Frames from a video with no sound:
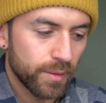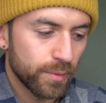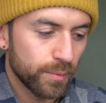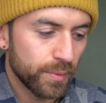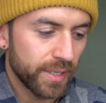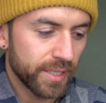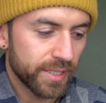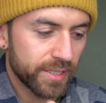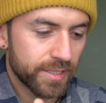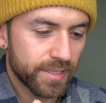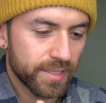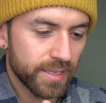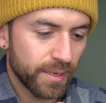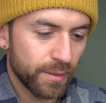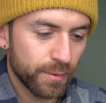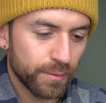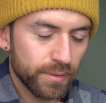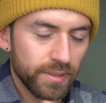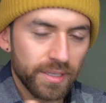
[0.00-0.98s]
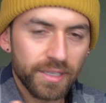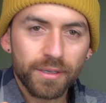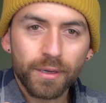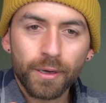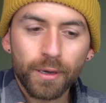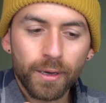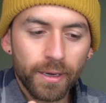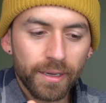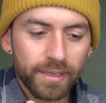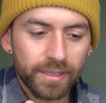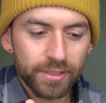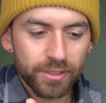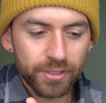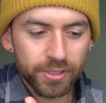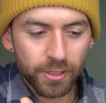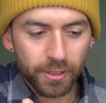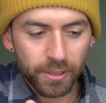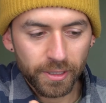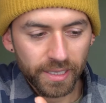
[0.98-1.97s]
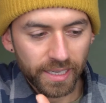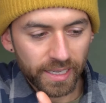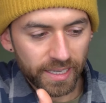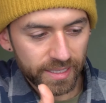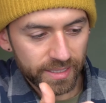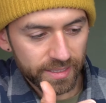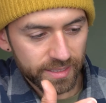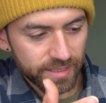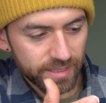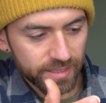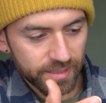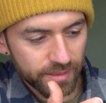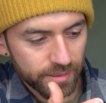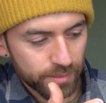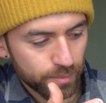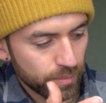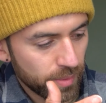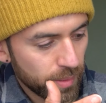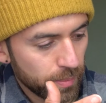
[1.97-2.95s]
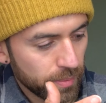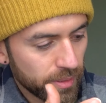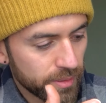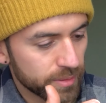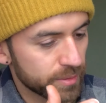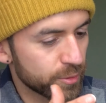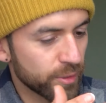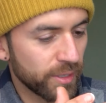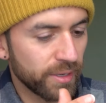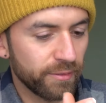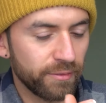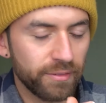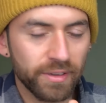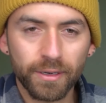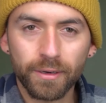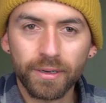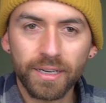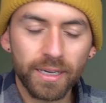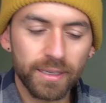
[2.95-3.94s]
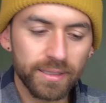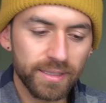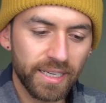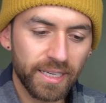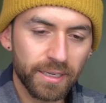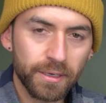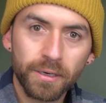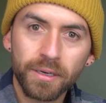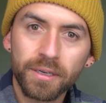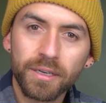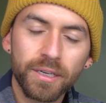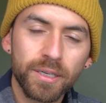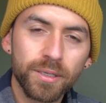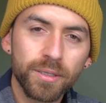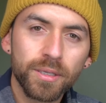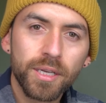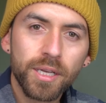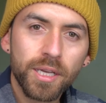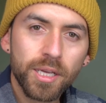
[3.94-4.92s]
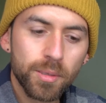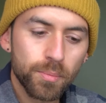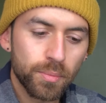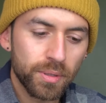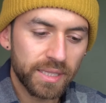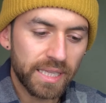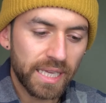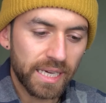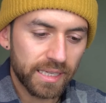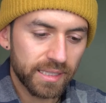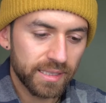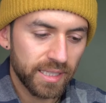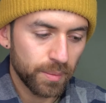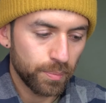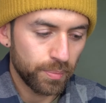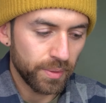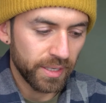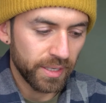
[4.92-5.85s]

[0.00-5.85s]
which I don't really know how I can show you guys, maybe I'll try and figure it out later and I'll put that clip